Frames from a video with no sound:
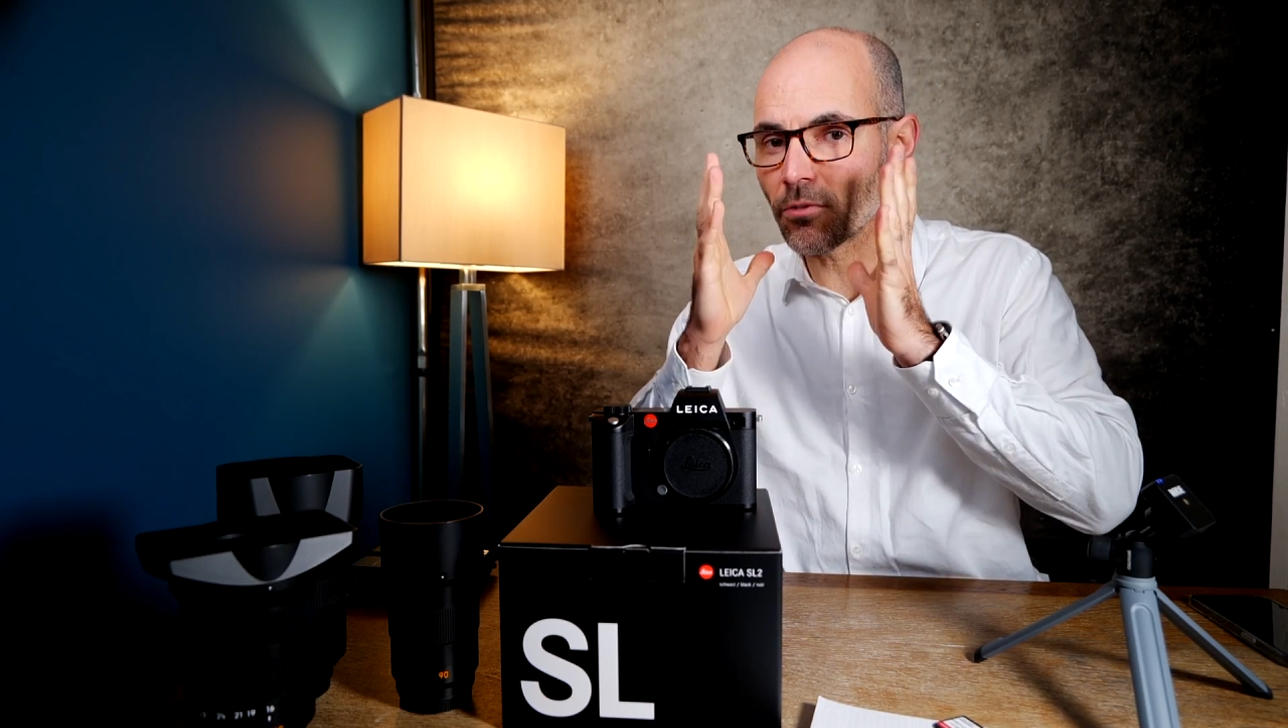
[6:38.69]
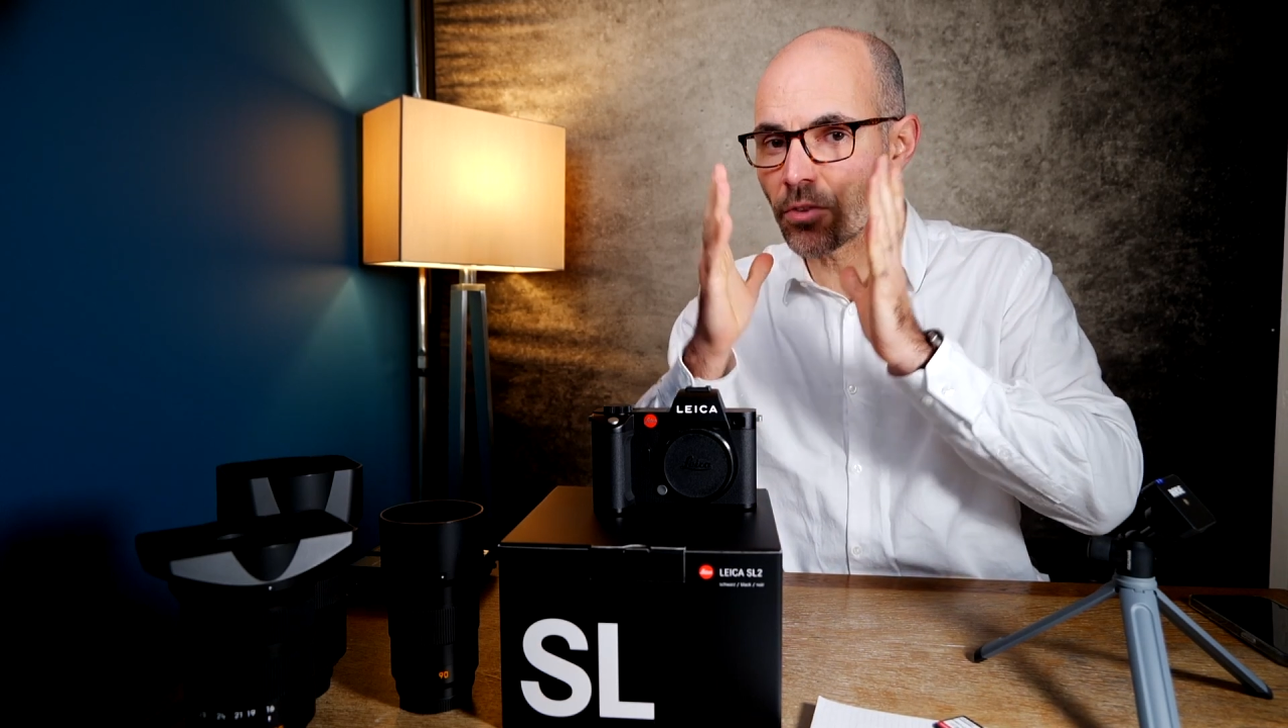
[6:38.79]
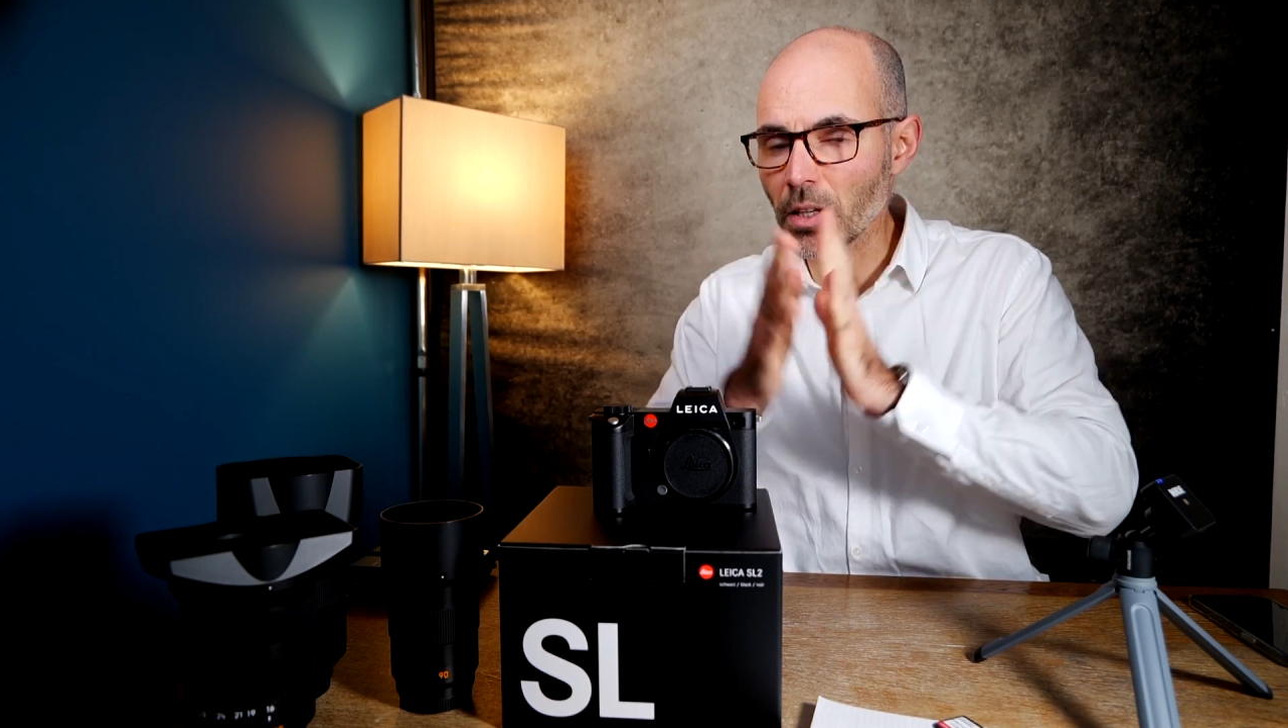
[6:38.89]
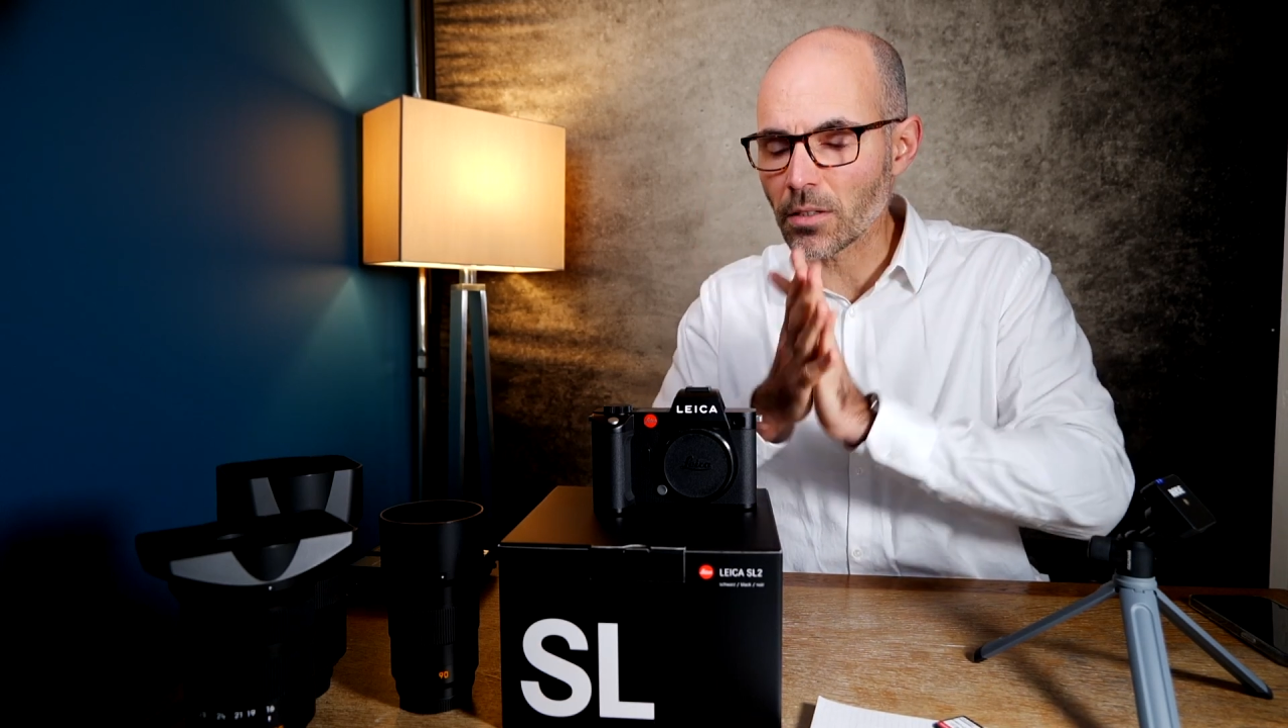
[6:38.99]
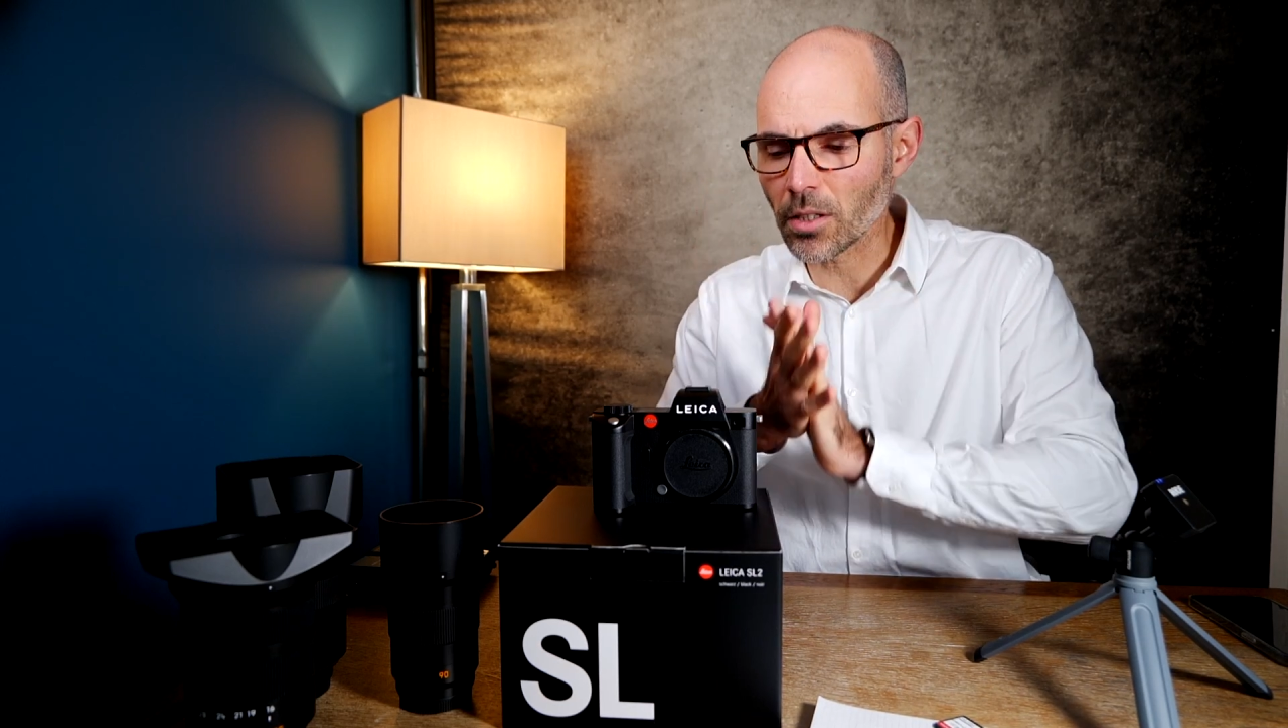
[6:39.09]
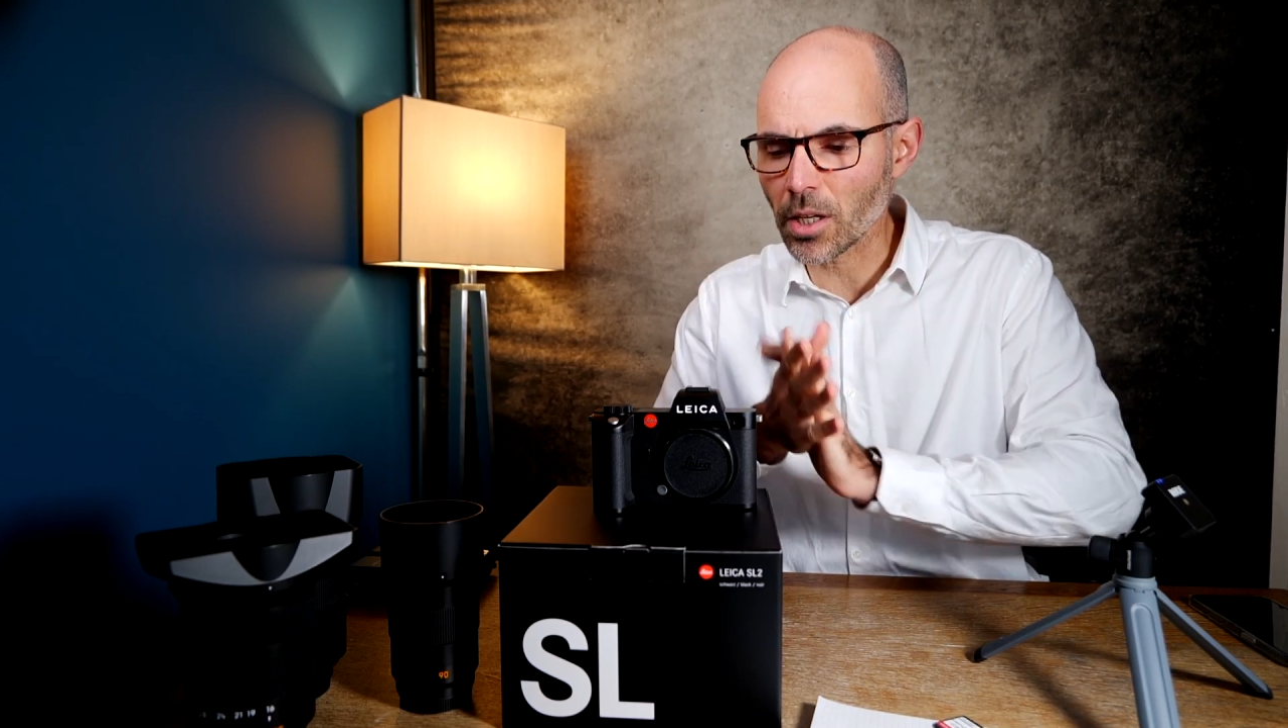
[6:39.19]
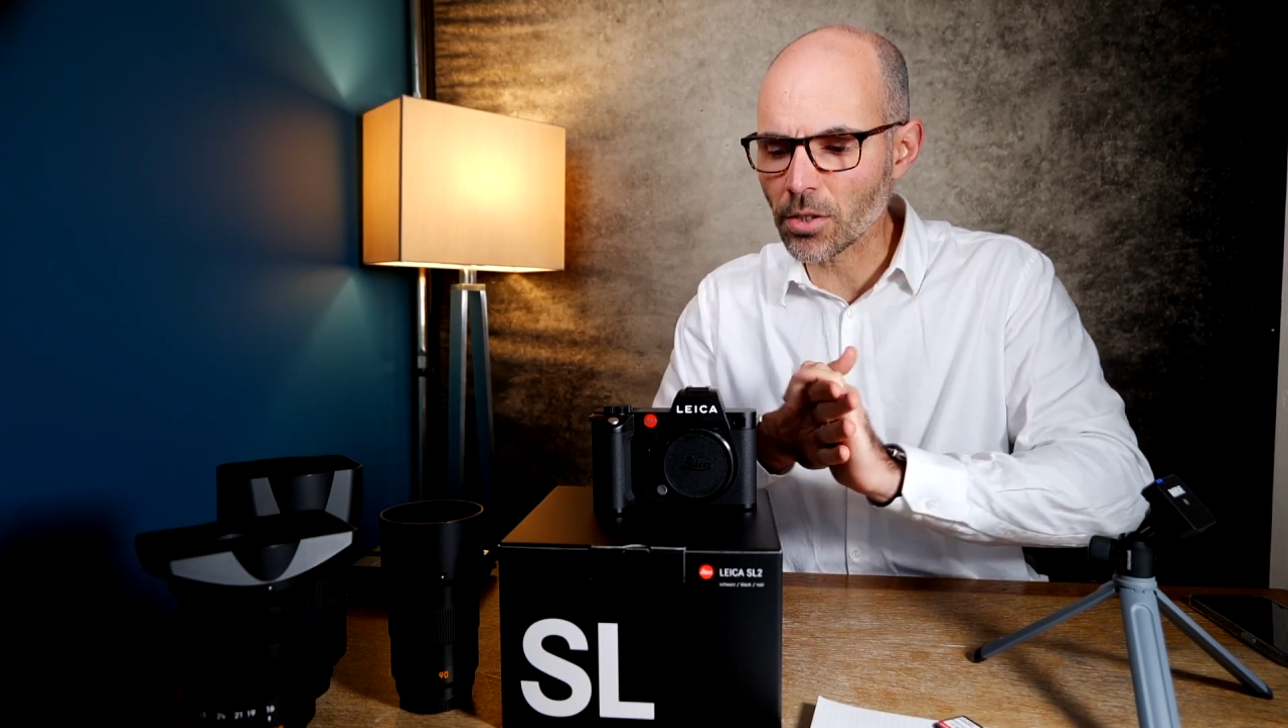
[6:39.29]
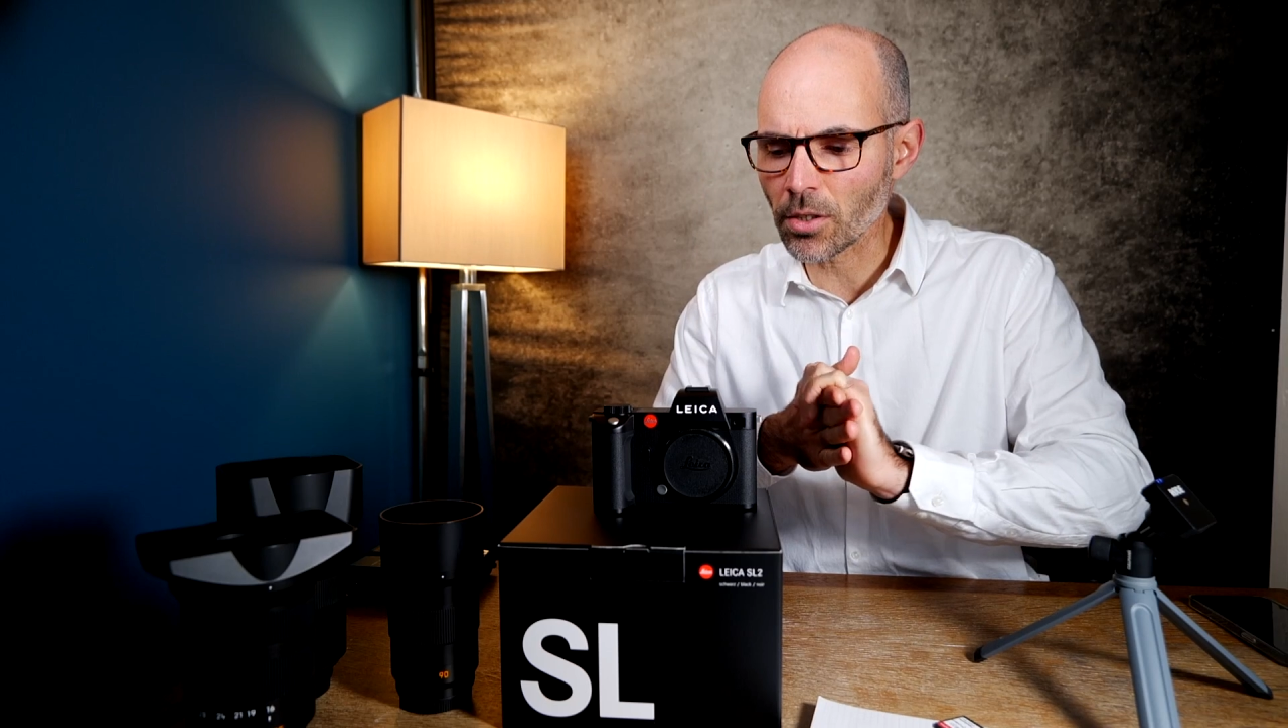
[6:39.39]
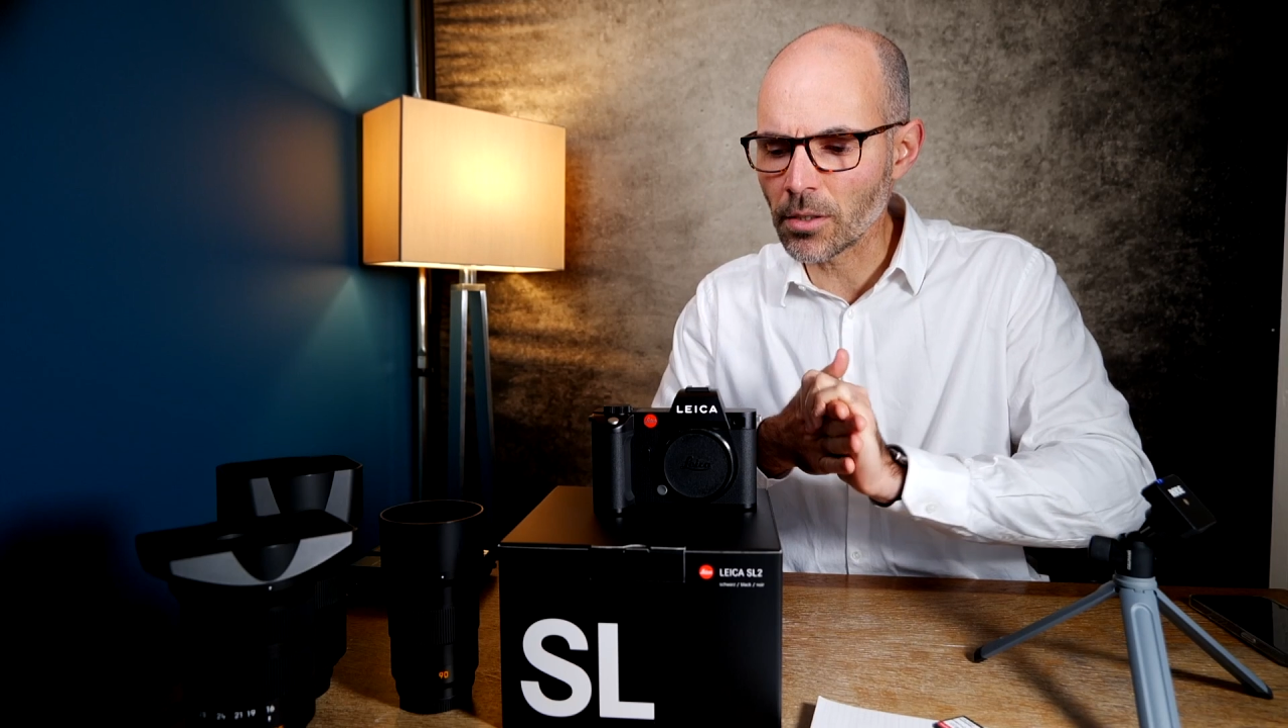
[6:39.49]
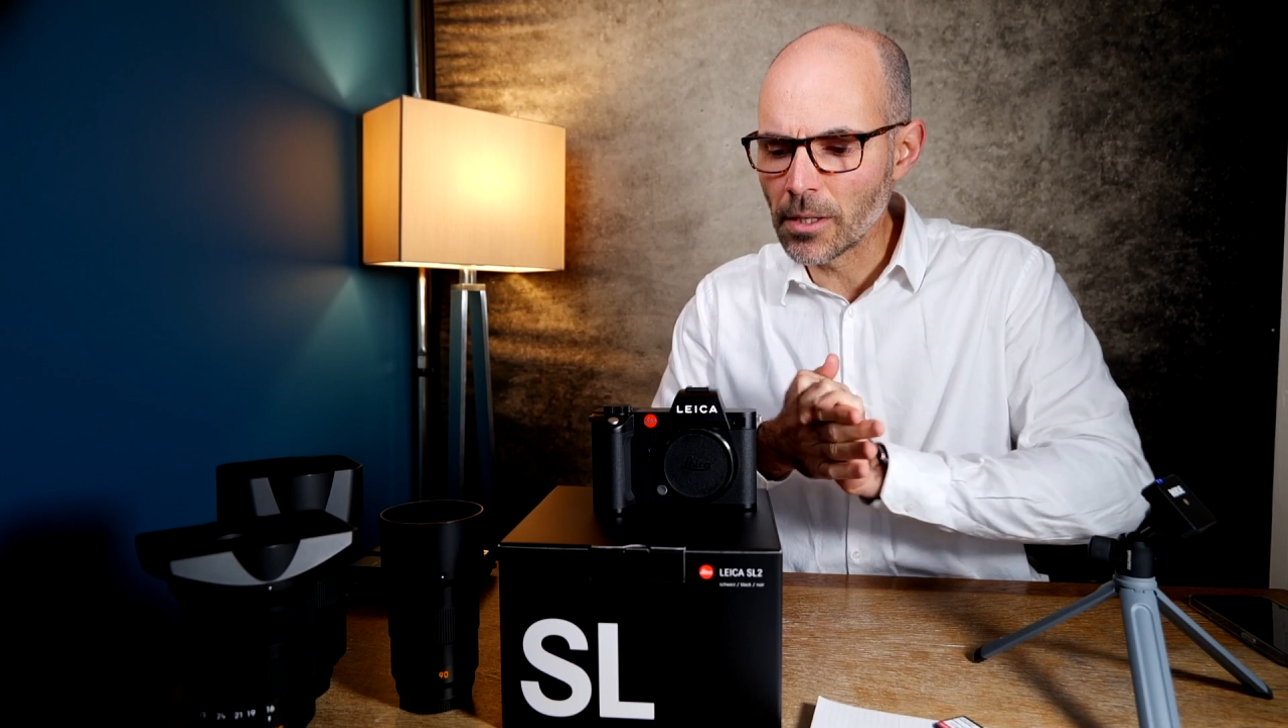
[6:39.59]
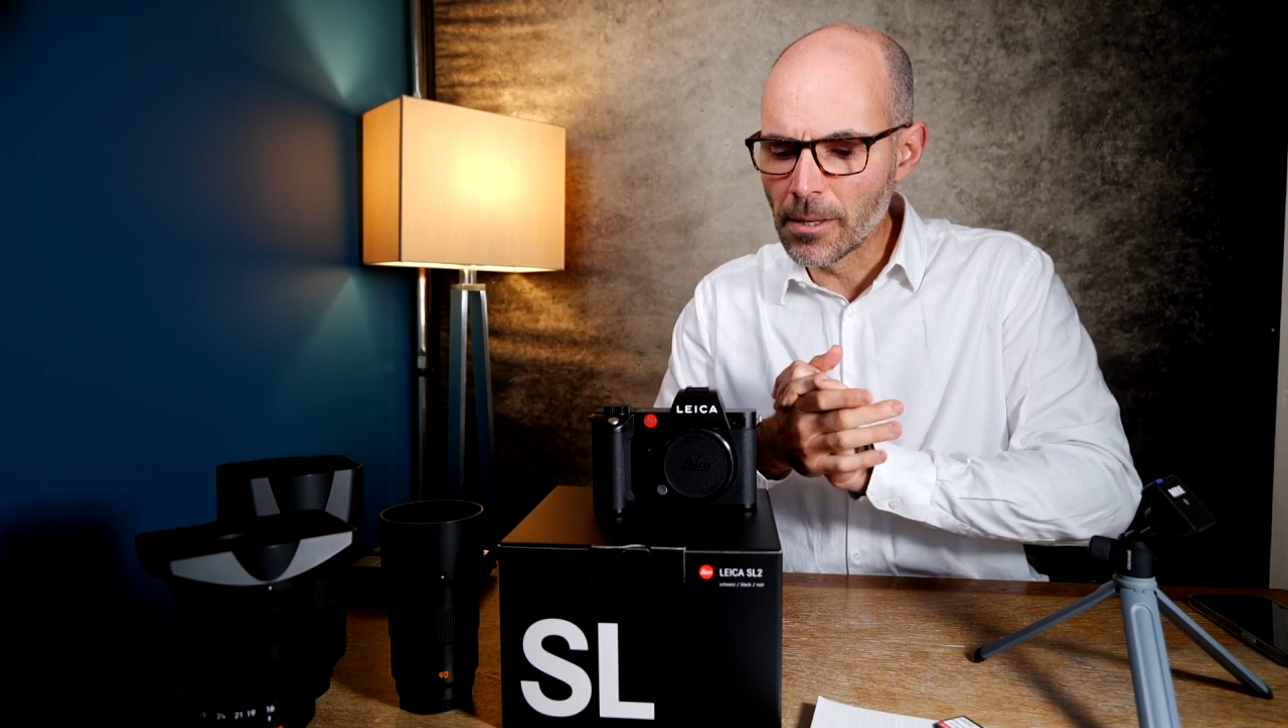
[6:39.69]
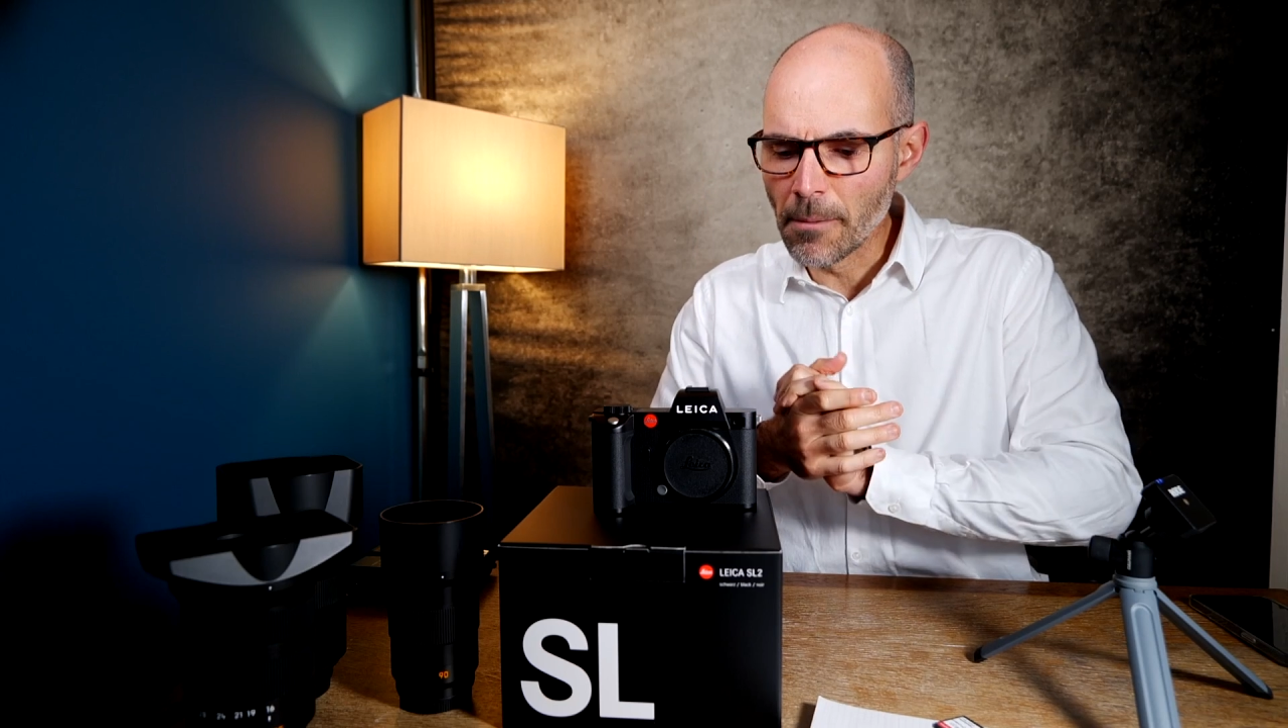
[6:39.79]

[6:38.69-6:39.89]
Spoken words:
face detection,